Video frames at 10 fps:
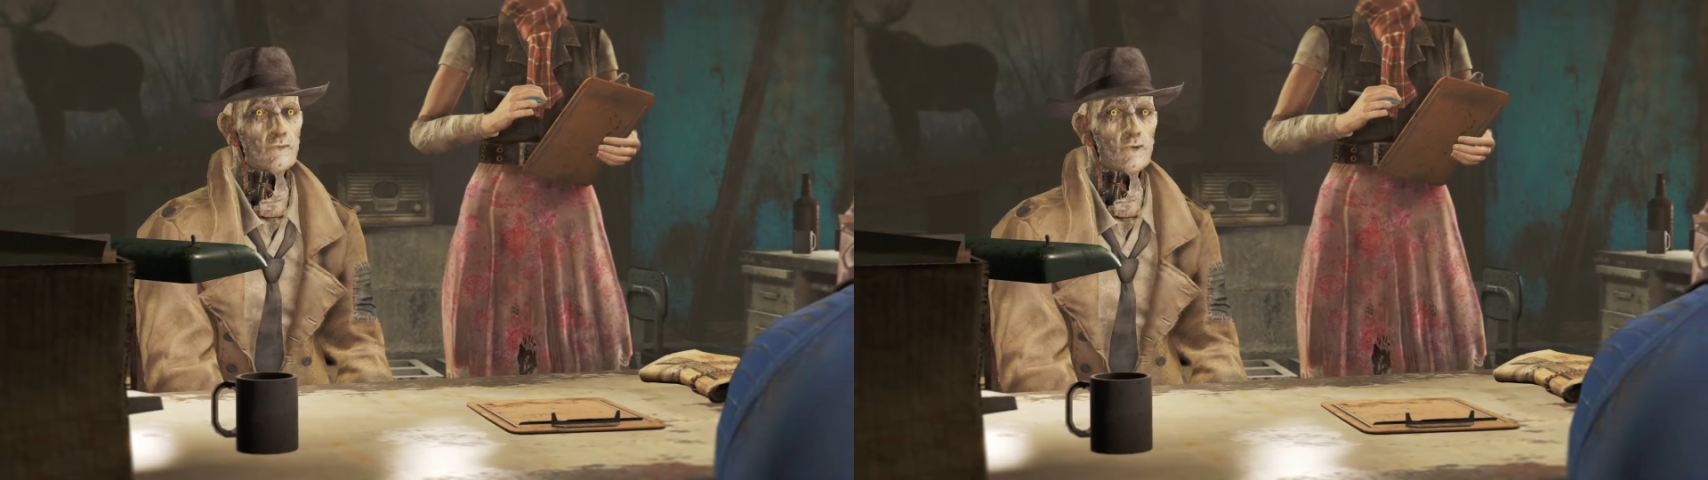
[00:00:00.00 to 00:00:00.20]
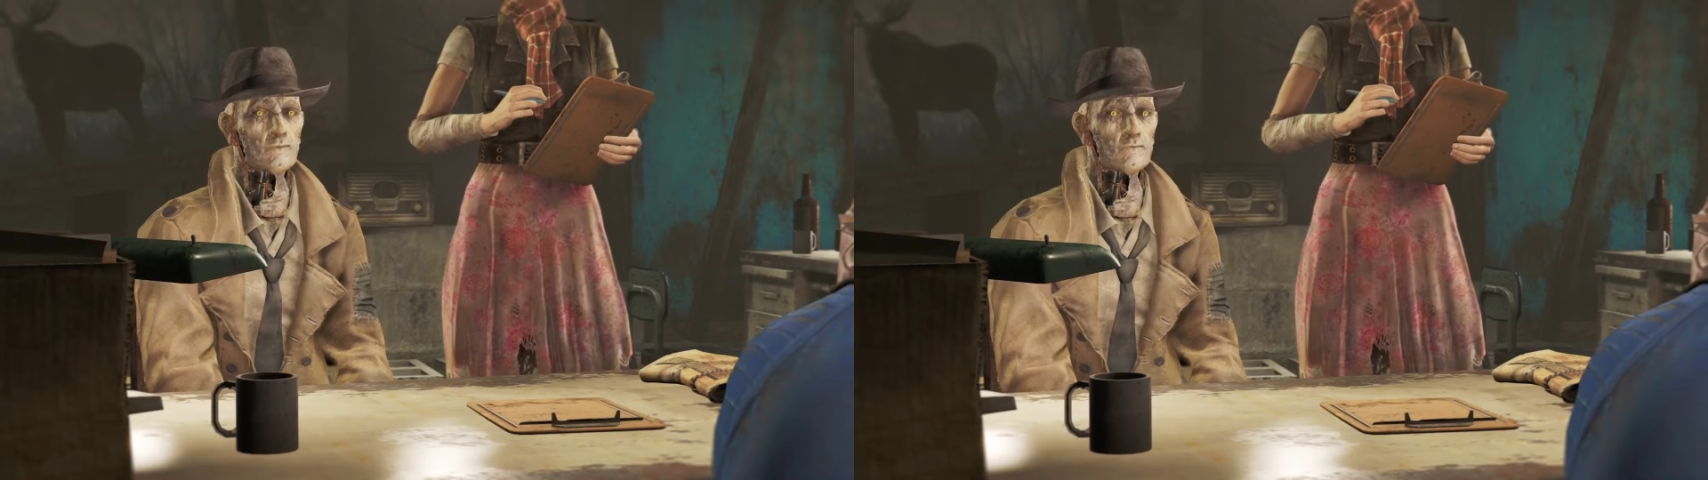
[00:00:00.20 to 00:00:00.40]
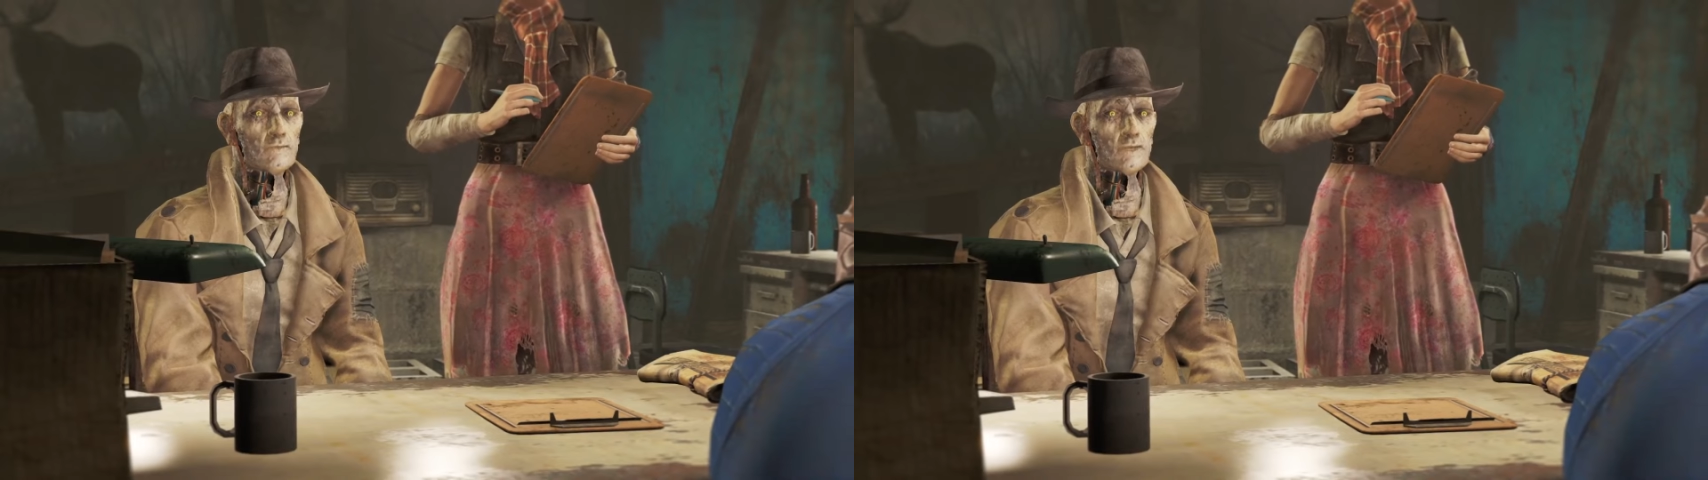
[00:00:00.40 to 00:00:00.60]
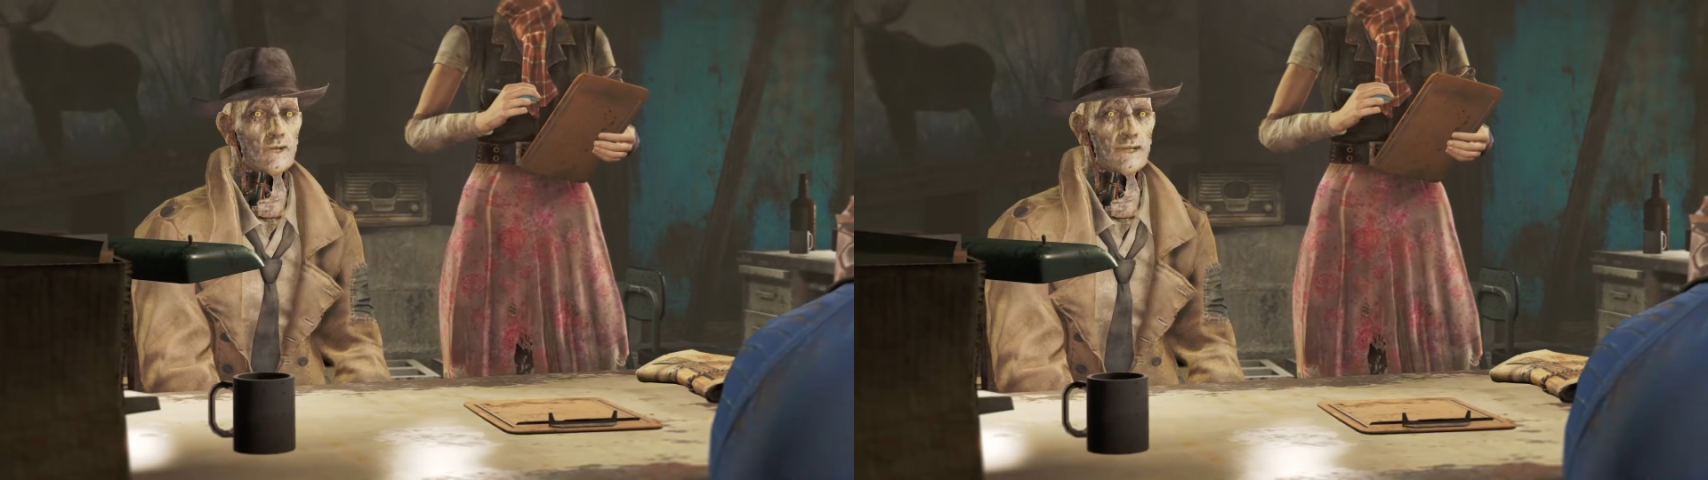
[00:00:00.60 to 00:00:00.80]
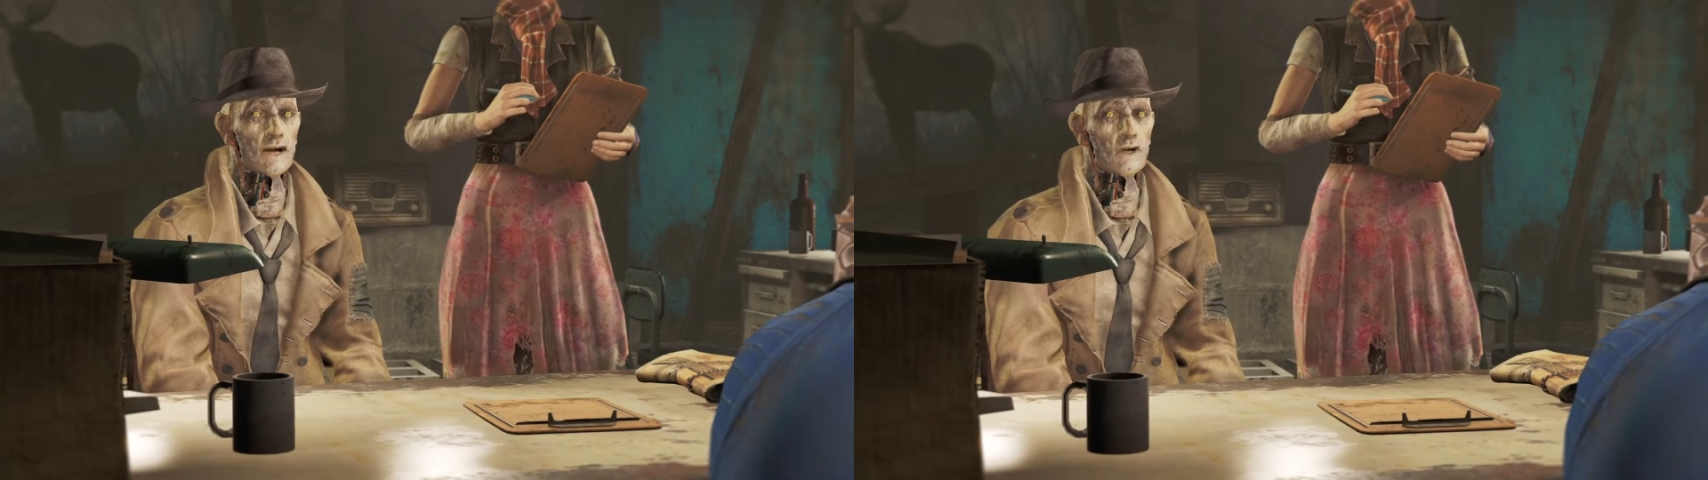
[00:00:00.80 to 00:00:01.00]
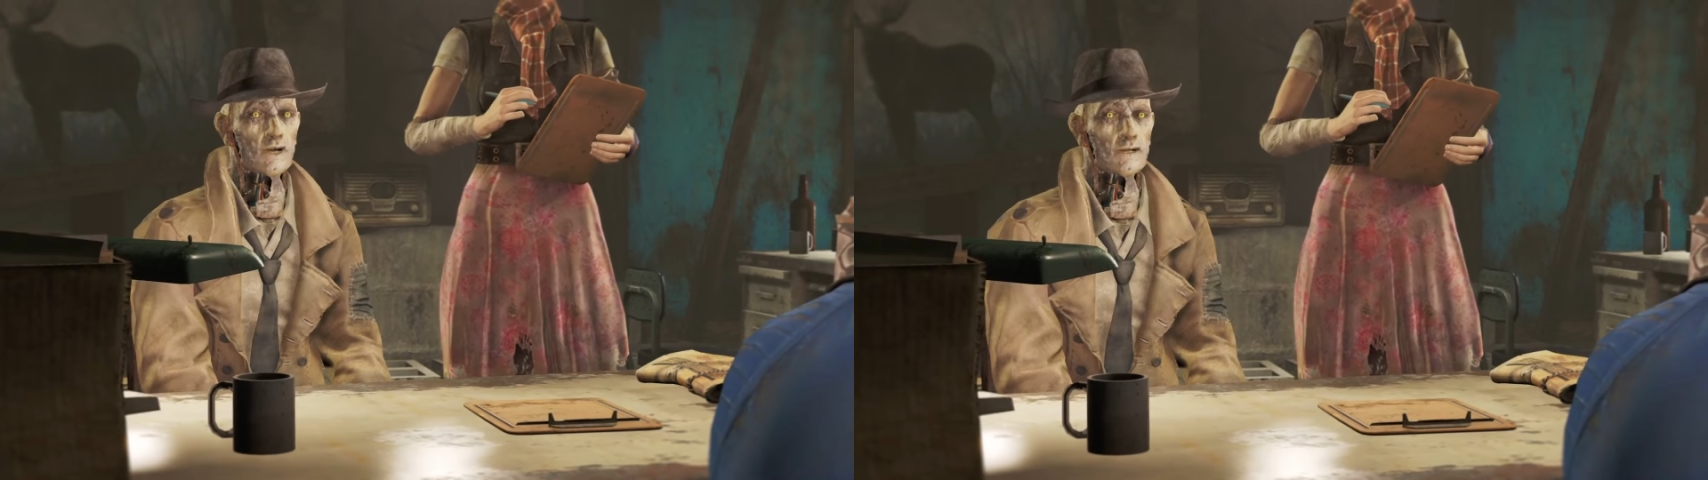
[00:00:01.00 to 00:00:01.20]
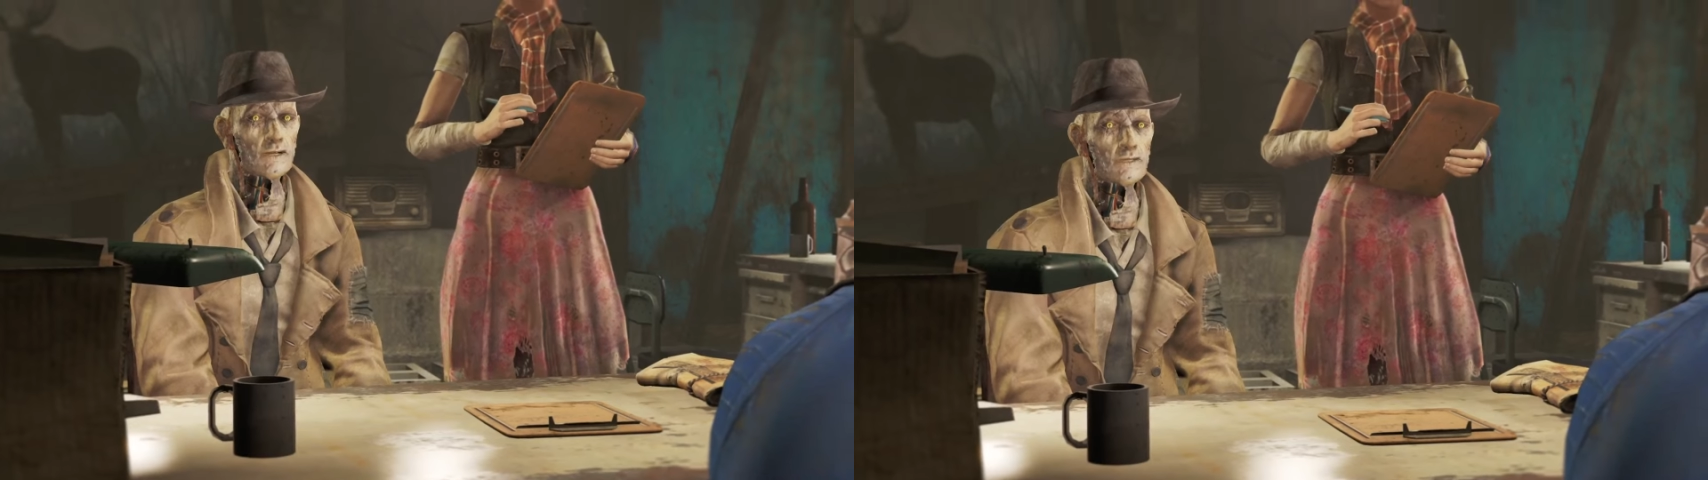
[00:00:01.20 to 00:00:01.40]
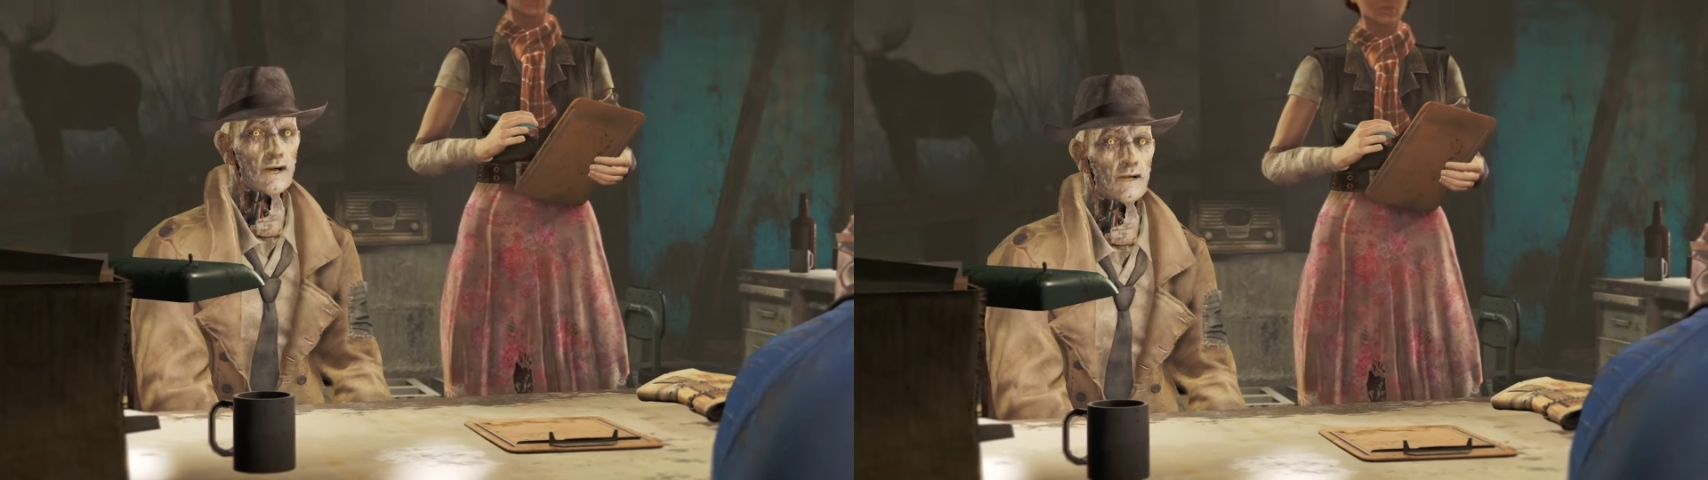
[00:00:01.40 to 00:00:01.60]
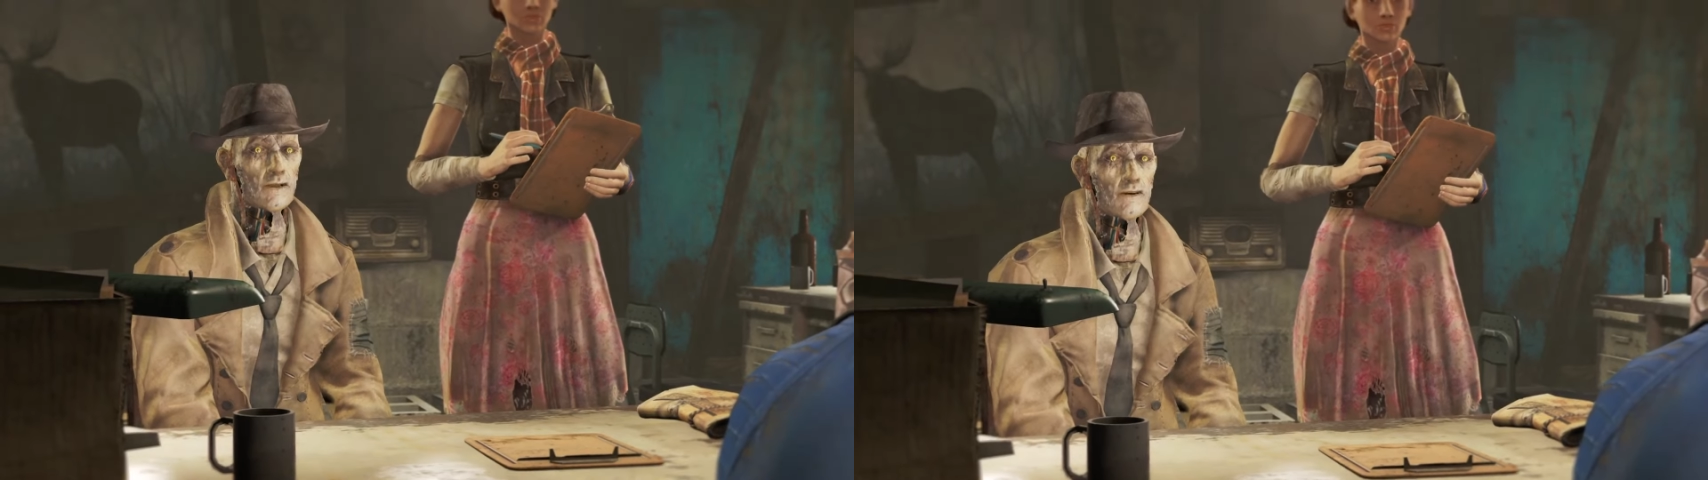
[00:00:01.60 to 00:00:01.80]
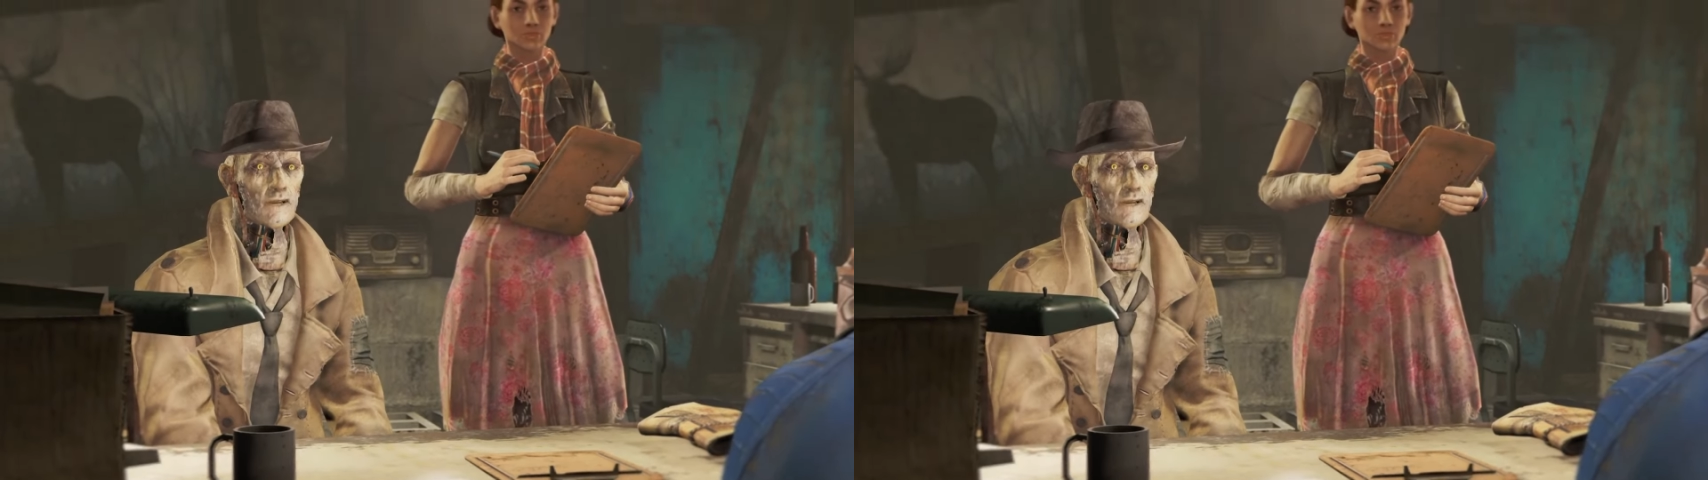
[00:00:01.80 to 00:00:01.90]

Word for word: Whoever took your kid had an